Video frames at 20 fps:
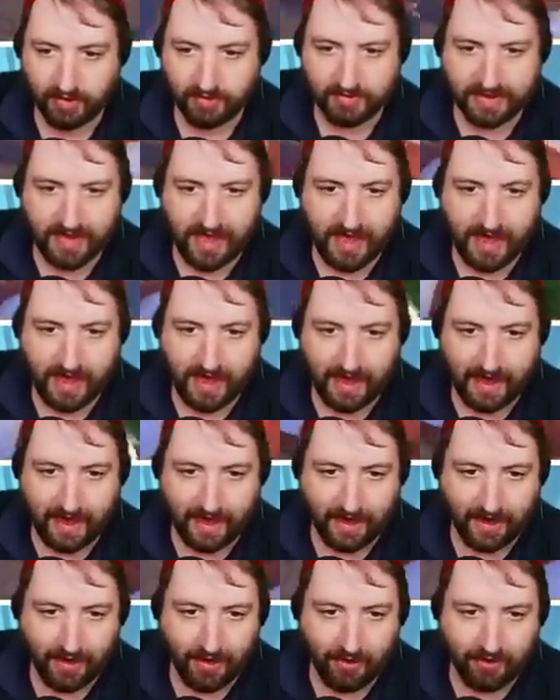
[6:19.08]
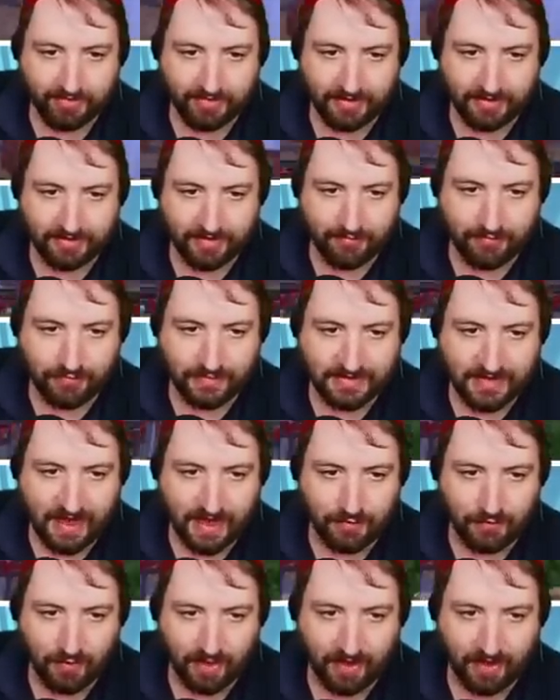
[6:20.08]
is. Yeah. Oh, he's in his
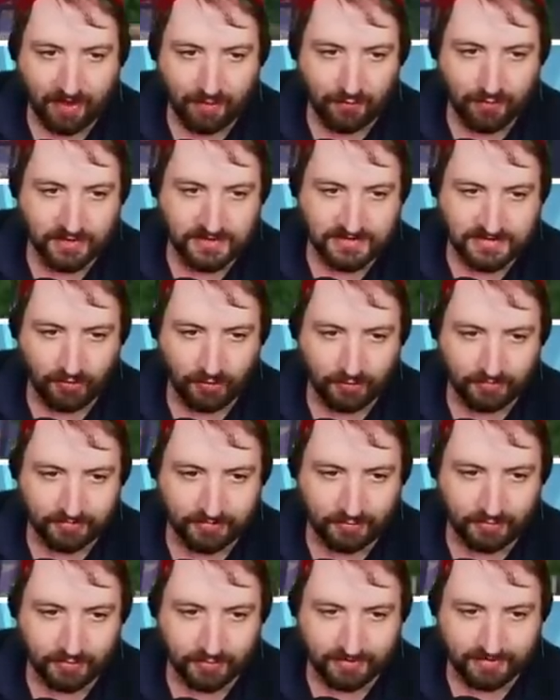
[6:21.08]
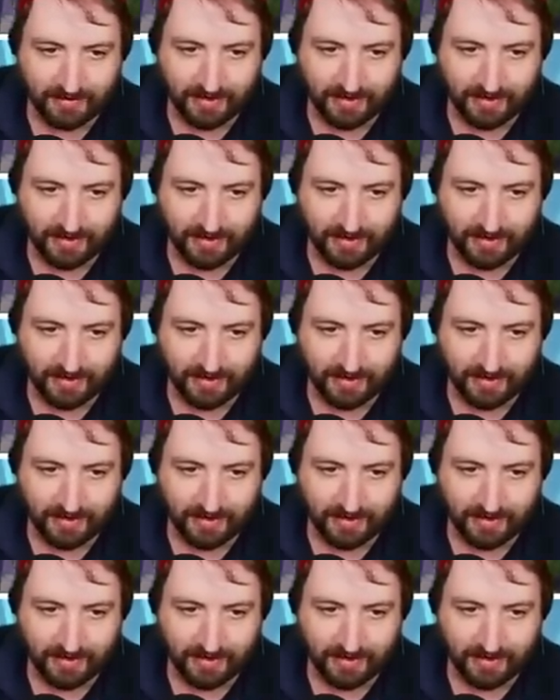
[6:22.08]
everyday wear, which also looks